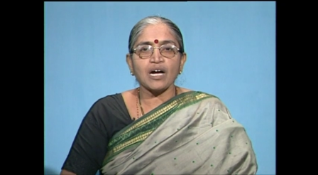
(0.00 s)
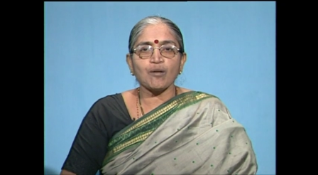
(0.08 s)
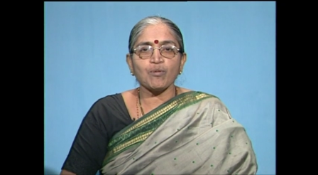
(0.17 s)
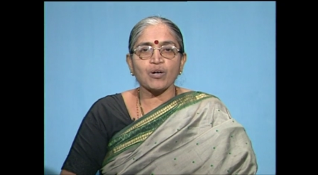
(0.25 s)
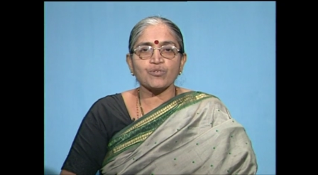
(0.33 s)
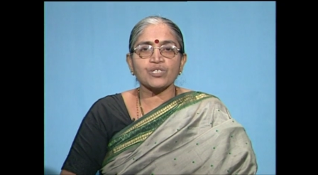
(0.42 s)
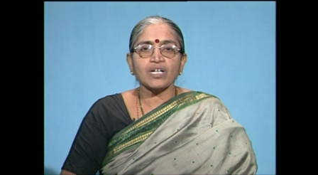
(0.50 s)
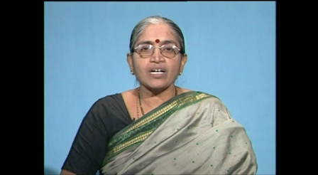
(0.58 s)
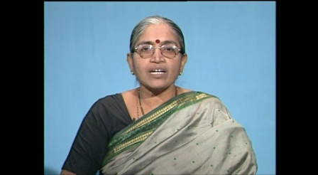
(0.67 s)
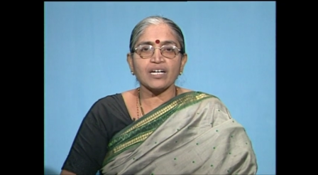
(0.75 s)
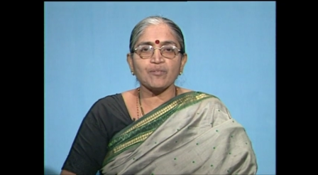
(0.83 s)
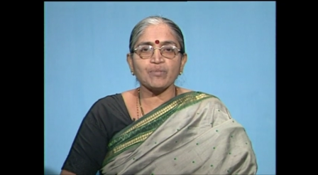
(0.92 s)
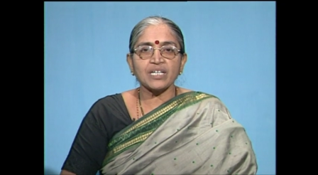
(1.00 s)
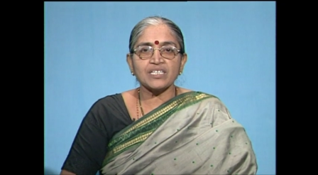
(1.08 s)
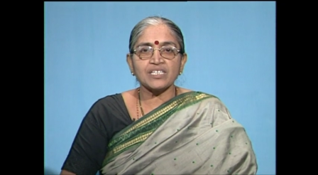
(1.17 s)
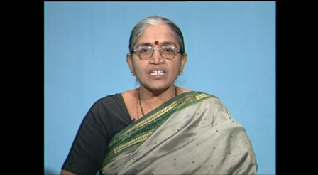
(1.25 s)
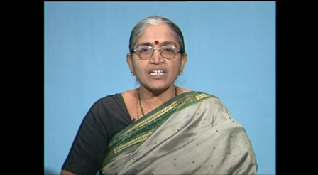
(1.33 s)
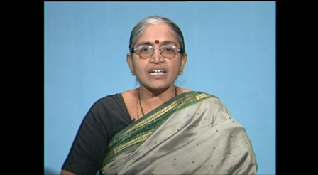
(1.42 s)
about
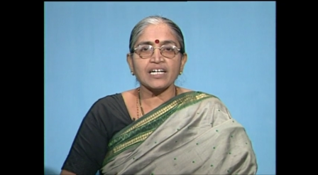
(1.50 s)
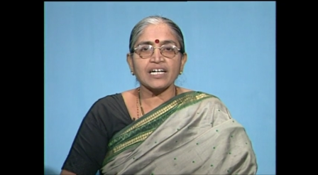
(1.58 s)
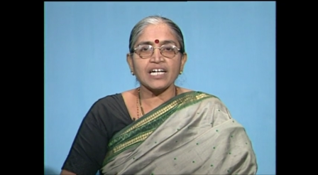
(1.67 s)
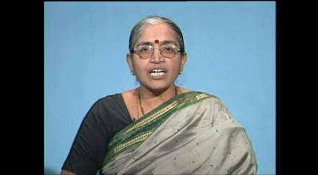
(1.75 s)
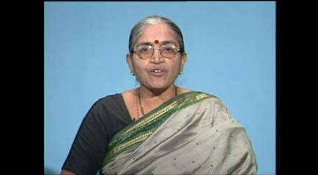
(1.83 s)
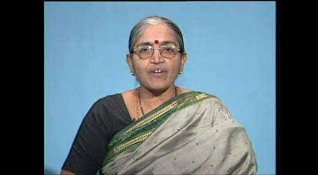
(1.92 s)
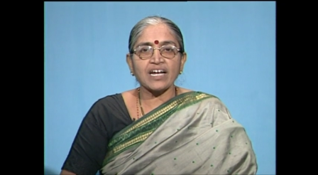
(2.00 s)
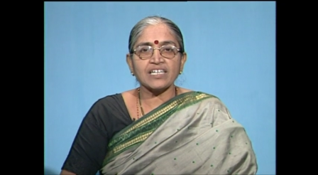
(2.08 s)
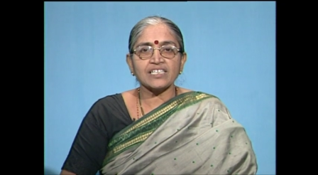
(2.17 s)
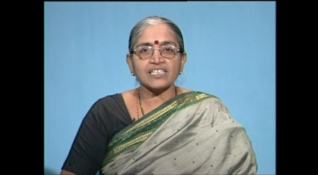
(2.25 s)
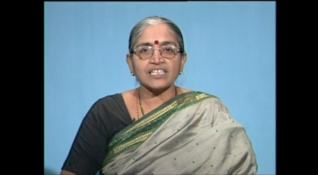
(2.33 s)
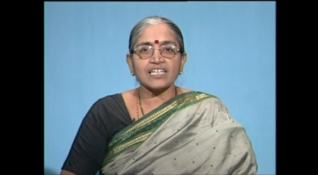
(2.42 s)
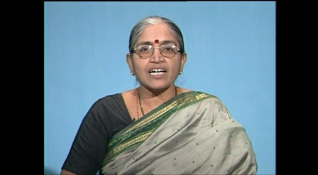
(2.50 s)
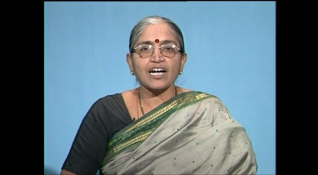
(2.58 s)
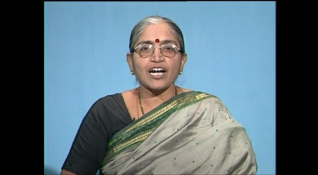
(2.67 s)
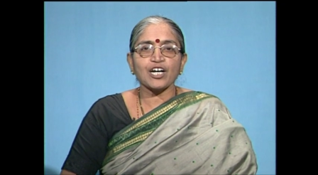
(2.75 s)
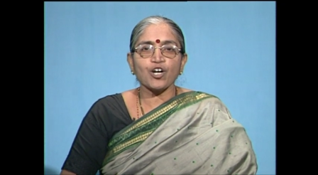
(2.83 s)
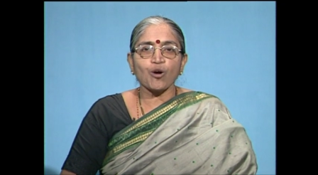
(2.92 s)
liberty, equality
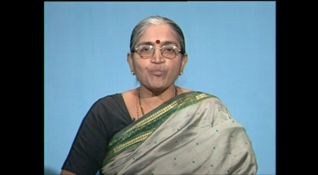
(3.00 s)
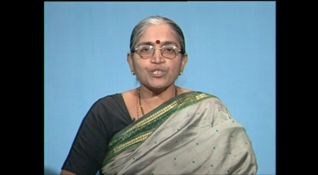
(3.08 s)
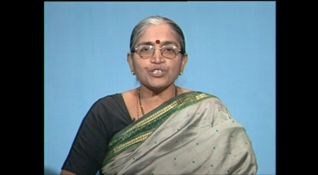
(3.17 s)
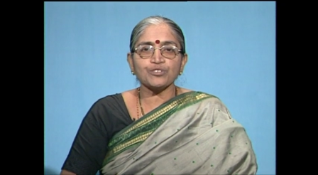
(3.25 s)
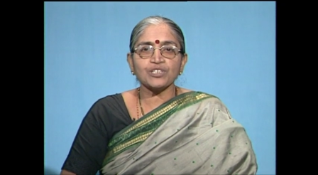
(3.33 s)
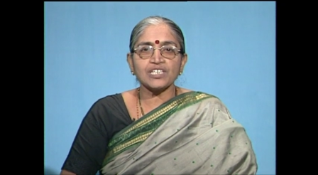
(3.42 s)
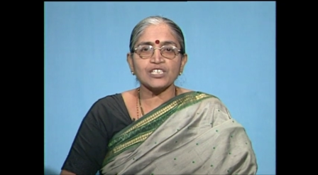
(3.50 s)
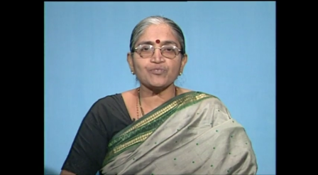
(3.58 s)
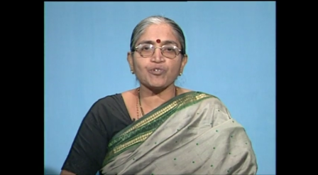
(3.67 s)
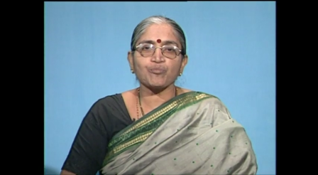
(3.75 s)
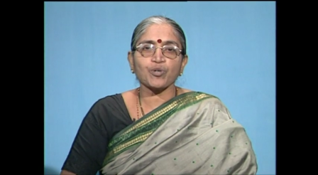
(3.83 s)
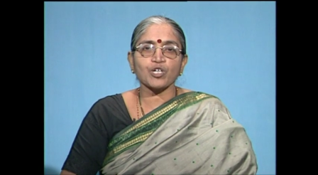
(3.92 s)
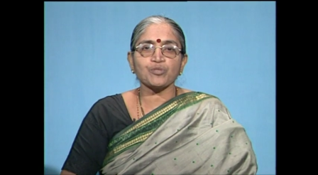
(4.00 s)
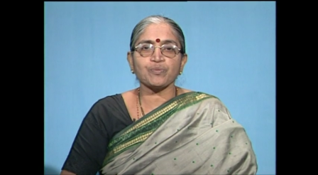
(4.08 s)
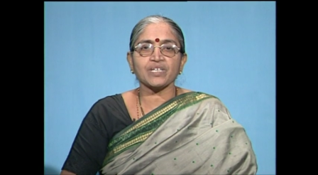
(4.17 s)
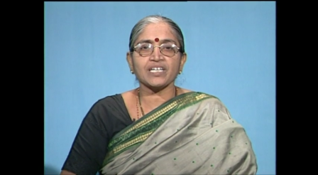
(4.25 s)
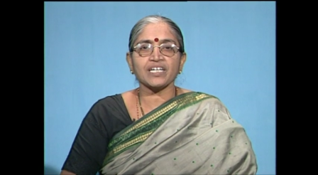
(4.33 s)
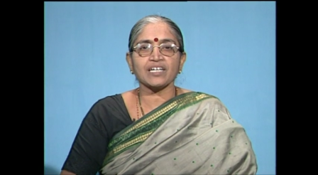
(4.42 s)
and opportunities for
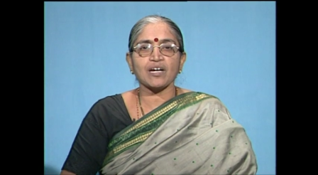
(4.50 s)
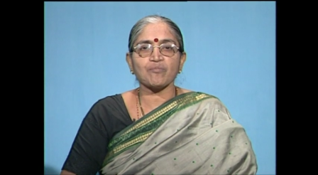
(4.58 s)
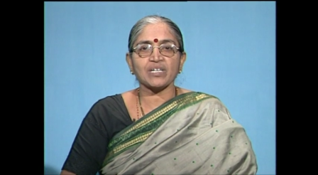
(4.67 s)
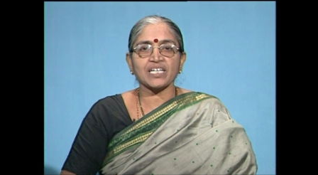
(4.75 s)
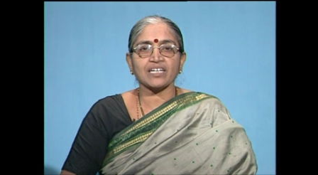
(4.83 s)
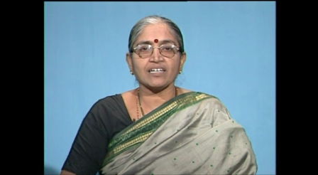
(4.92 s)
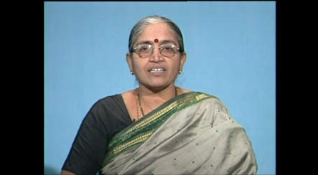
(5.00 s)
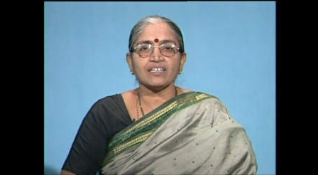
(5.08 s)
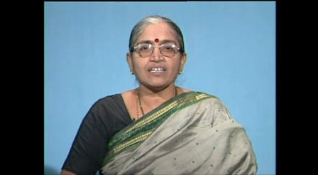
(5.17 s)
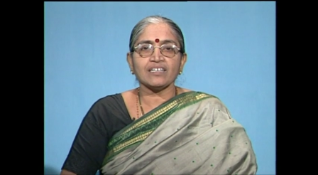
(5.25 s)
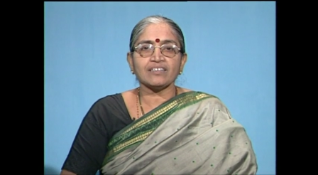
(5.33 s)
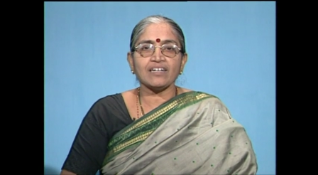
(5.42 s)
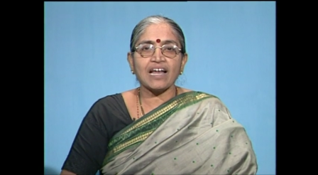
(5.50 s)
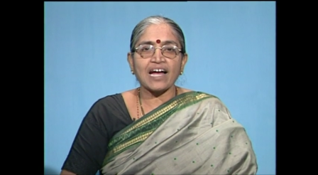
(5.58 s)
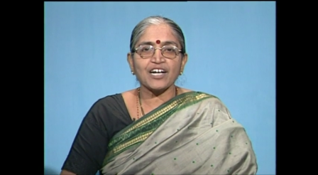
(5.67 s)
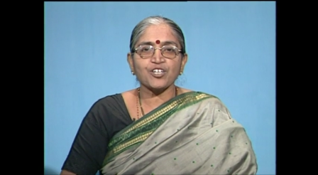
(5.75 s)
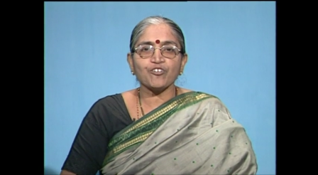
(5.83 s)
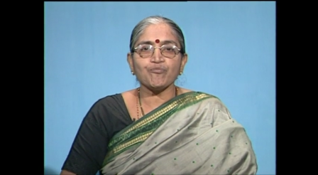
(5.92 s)
prosperity in America the
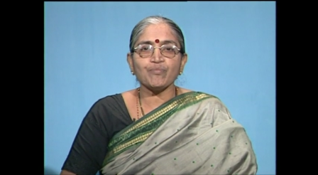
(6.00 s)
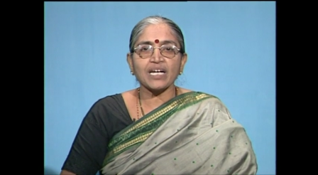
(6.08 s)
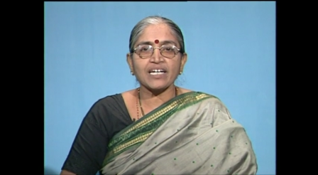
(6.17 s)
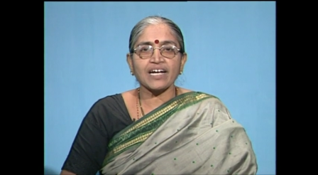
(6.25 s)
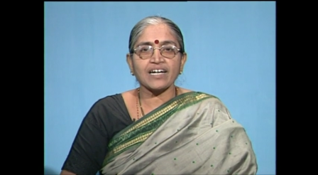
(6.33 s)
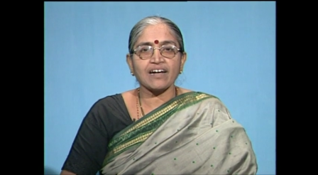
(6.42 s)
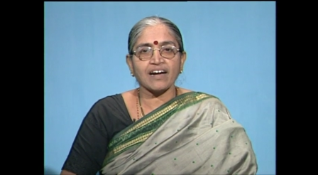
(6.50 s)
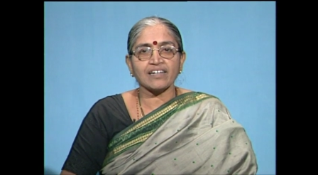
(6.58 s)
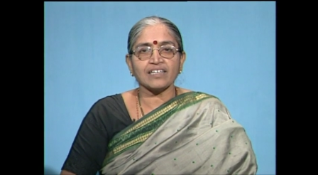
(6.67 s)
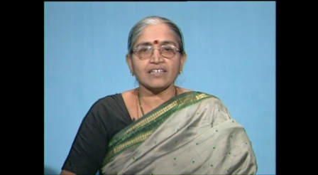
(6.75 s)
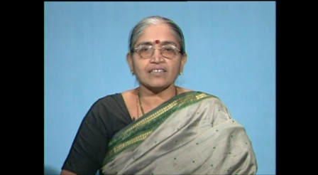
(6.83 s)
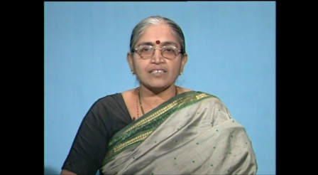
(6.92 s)
land of milk and honey.